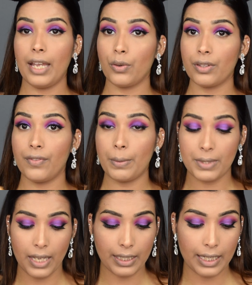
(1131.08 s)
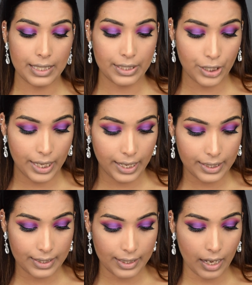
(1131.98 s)
and on the website it
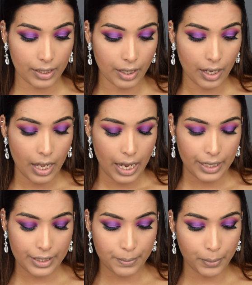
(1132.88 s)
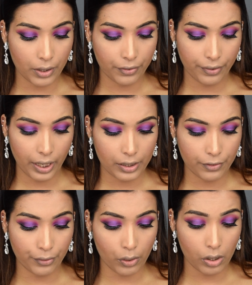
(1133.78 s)
says that it's perfect
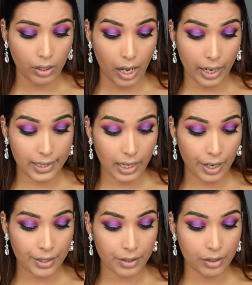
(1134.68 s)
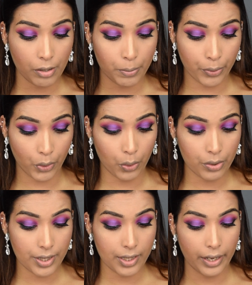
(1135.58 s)
for eyeliner,
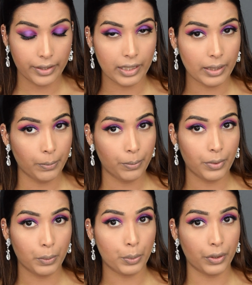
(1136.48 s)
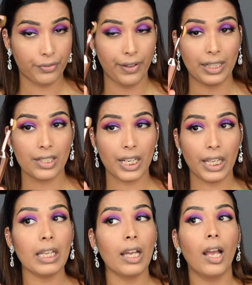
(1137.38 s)
brows and lip
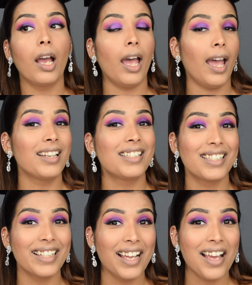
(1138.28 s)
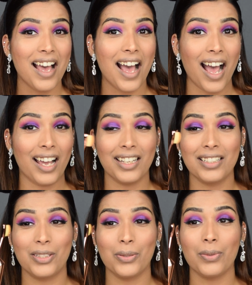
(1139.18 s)
perfecting, and
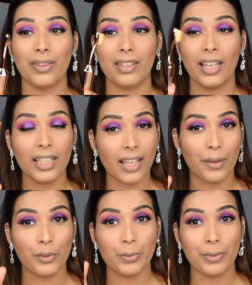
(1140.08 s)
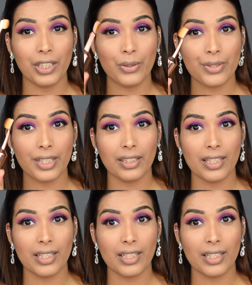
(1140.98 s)
I don't think I would be using